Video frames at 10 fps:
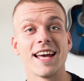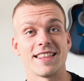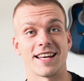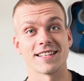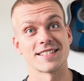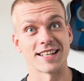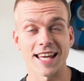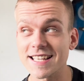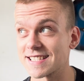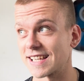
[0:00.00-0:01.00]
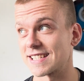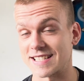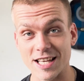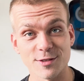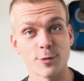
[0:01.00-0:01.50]
that to get
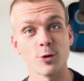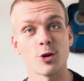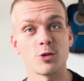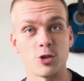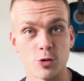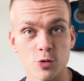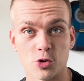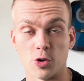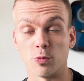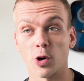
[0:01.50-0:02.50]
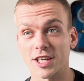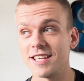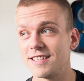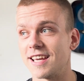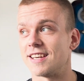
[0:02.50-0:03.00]
successful on YouTube, what
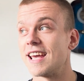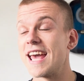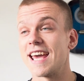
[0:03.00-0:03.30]
he did